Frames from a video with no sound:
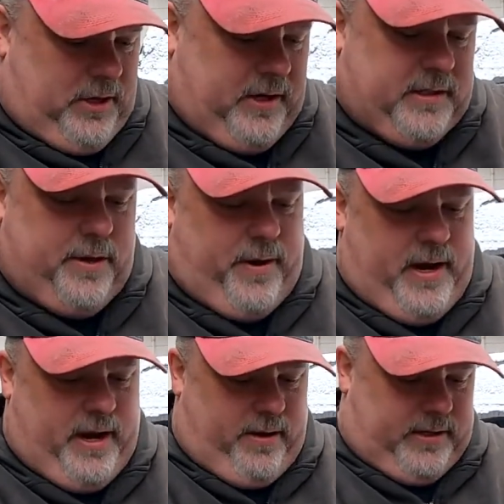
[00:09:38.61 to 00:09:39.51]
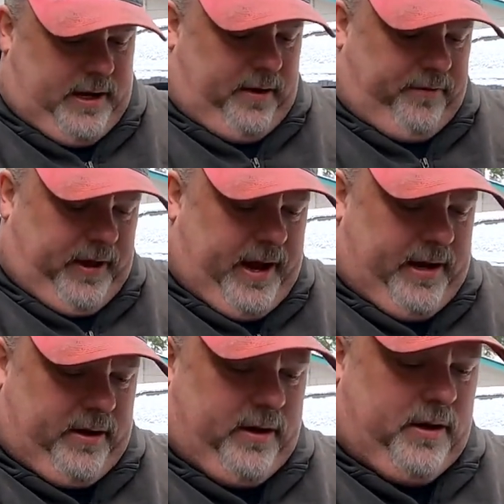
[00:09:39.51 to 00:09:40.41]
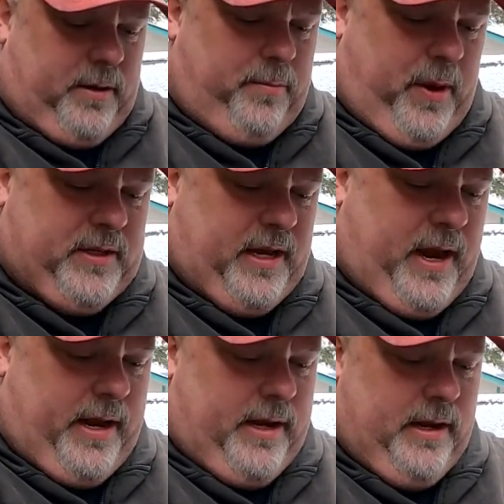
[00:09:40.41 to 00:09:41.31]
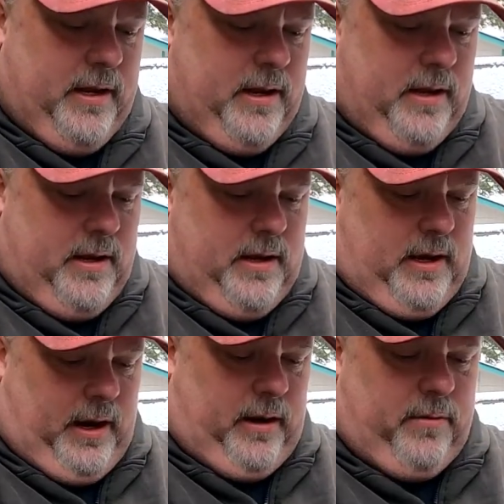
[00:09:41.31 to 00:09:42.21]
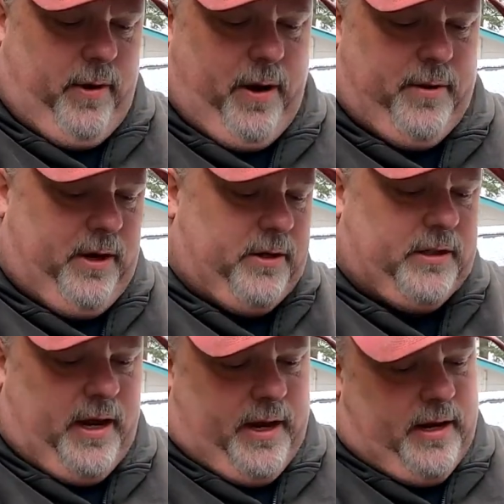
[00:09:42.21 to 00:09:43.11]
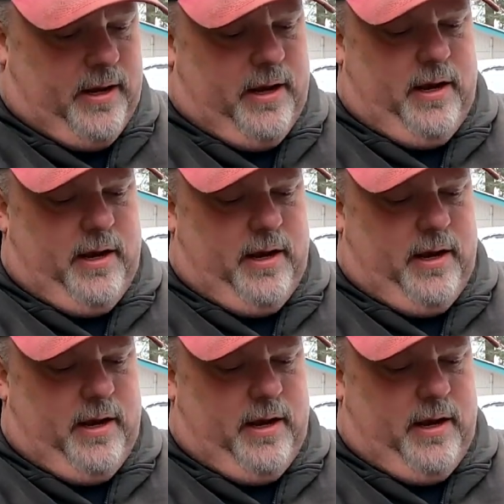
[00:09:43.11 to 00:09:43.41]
So you can see right here, it's got a flatter side and a roundier side.